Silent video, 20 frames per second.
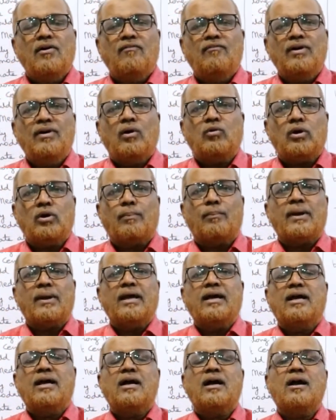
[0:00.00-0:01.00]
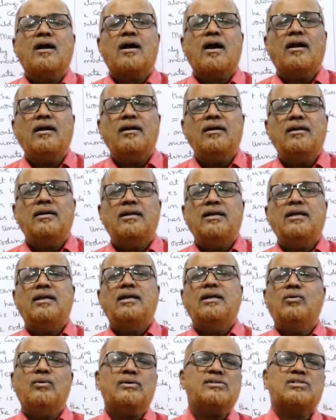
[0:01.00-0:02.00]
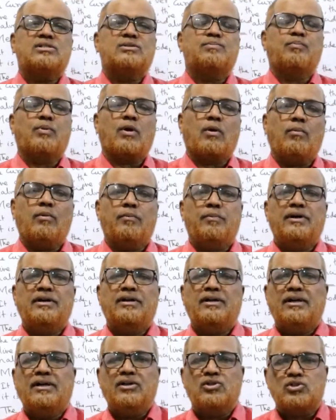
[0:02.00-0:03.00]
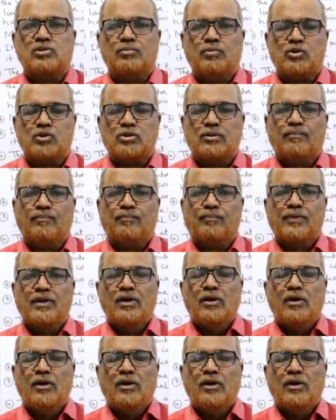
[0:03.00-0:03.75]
We have to apply continuous probability distribution.